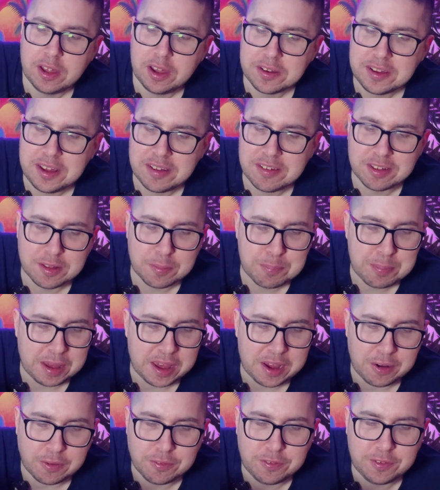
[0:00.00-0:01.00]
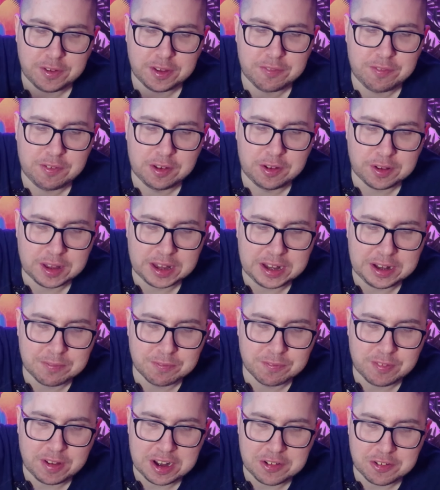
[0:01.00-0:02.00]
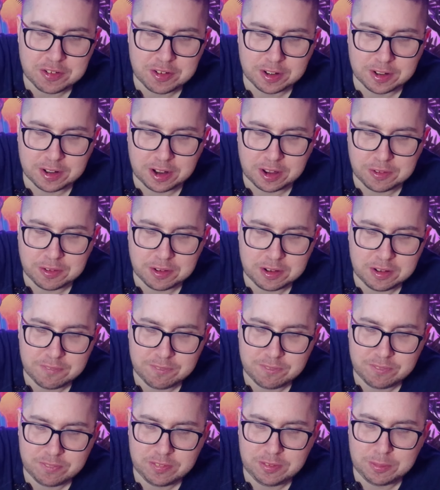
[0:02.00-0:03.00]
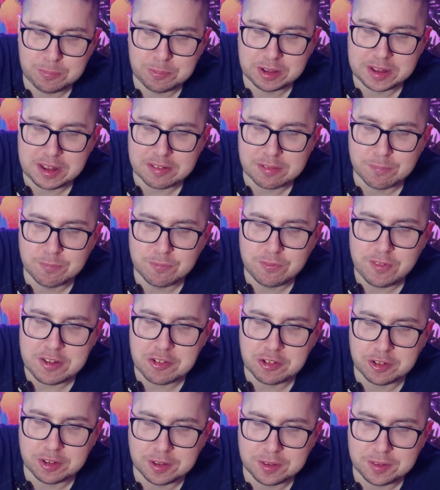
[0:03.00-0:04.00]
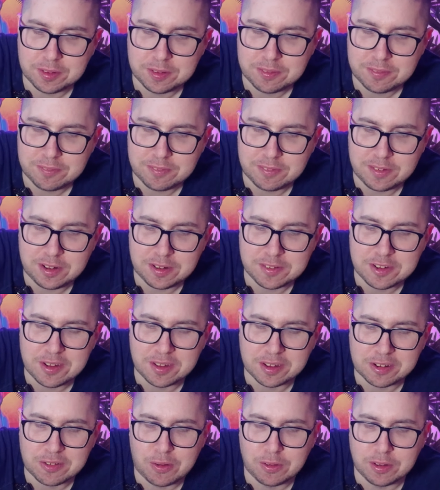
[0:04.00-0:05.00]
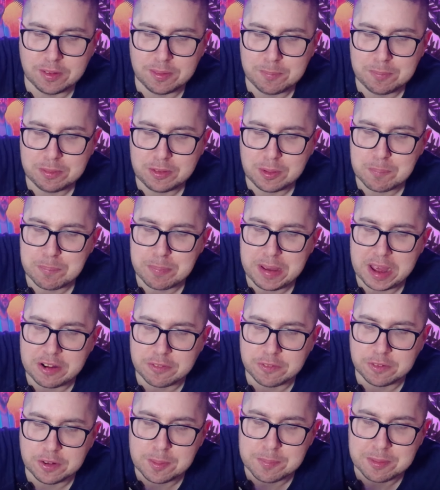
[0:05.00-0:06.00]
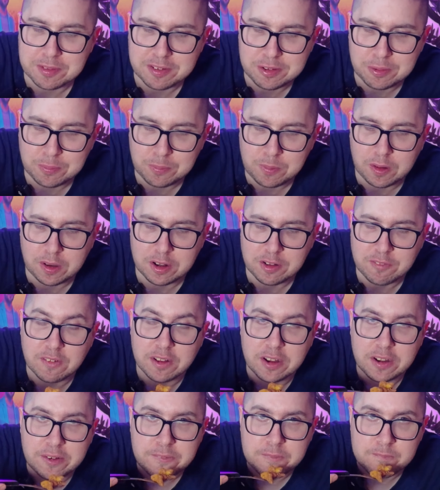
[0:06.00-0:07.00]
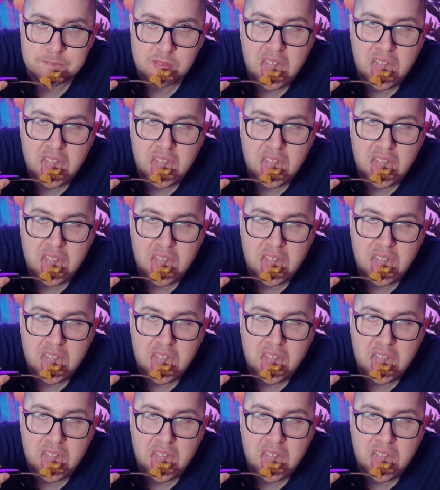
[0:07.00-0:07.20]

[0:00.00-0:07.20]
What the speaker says: I guess it's a bit healthier if you like eating veg and like you want to get some veg in there. I know they've got batter in it, but still cauliflower.